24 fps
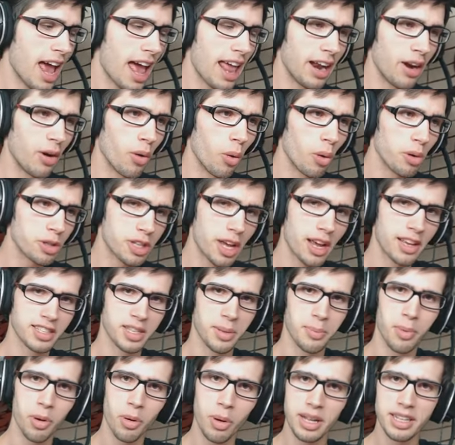And it also has
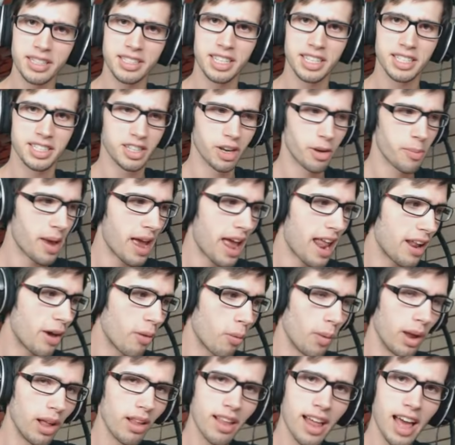the point system, and
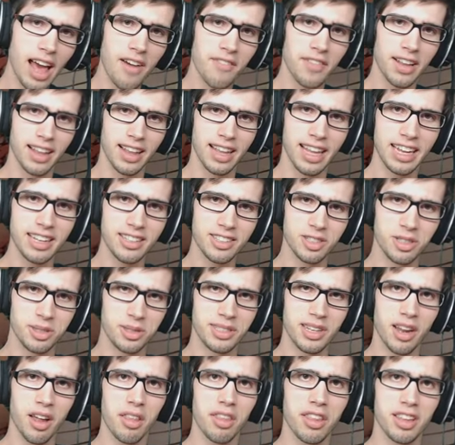it will have a link to
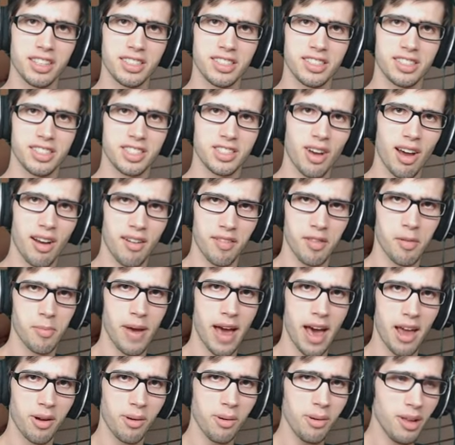Stealthless's side of the
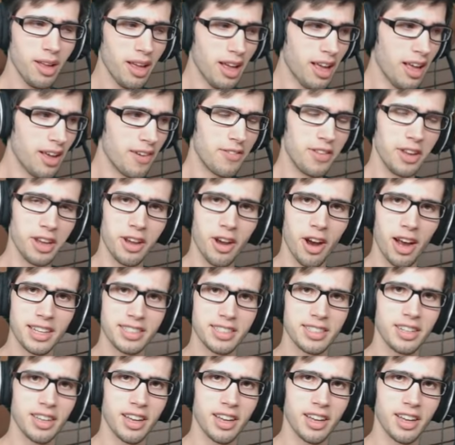battle for you guys